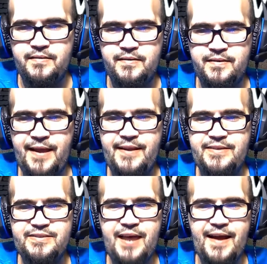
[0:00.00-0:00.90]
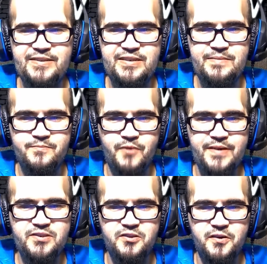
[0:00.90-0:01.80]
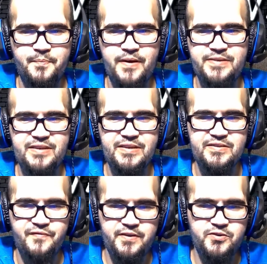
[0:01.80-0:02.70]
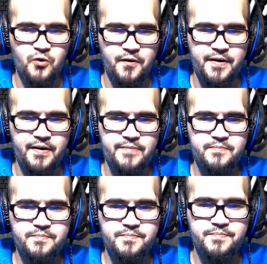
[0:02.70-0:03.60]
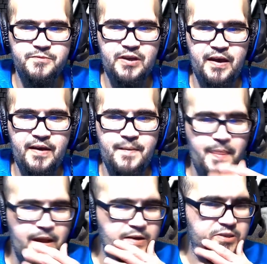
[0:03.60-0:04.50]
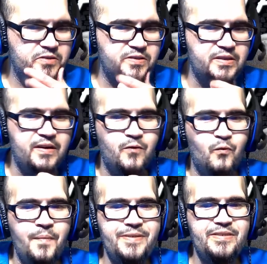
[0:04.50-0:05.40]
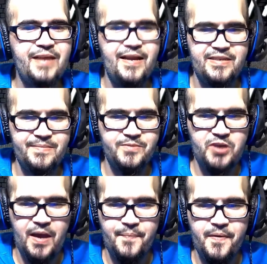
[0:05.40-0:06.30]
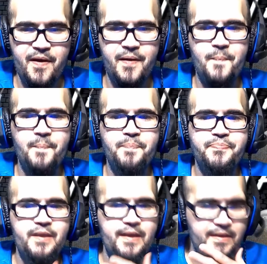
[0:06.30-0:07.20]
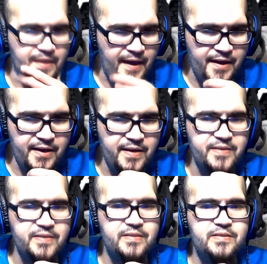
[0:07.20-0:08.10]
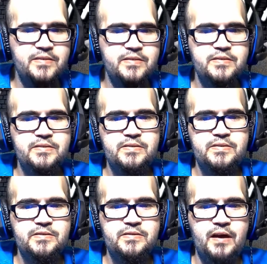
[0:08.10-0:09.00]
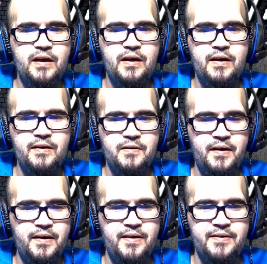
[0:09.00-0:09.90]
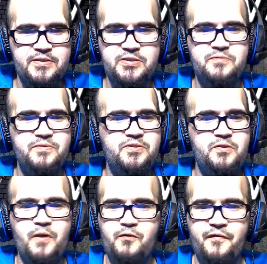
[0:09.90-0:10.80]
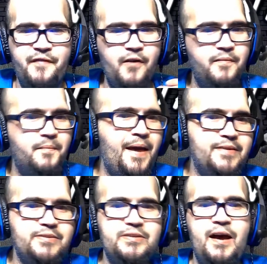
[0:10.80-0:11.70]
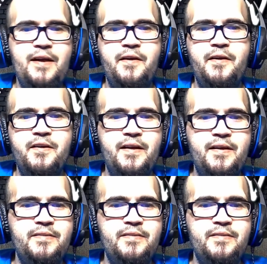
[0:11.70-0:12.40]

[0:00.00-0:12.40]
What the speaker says: ladies tag team wrestler Princess Victoria. Okay, she was a women's tag team champion in the 80s. And she worked with Velvet McIntyre